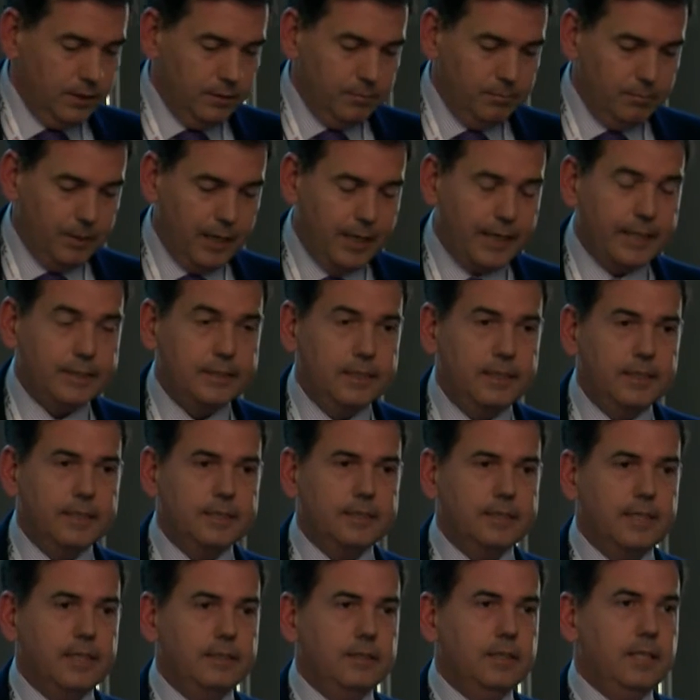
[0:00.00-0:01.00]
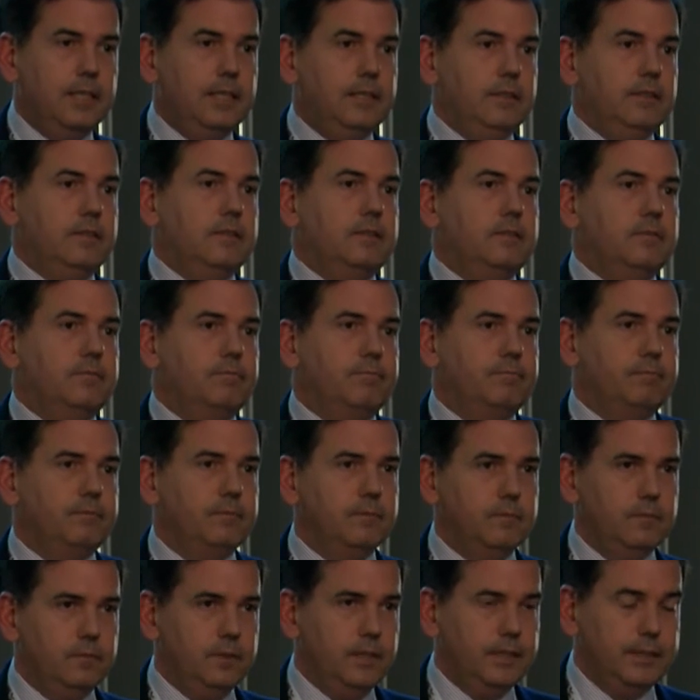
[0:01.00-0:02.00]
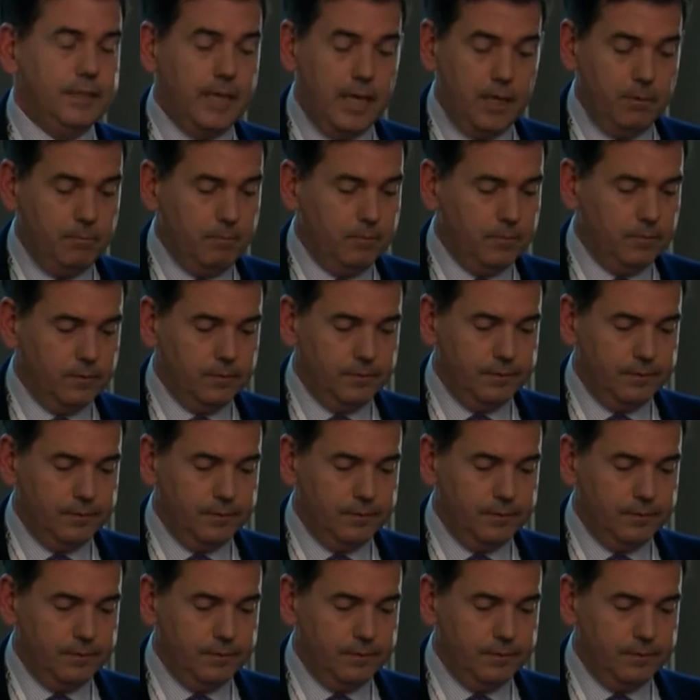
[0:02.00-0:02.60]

and marketing standards, the same.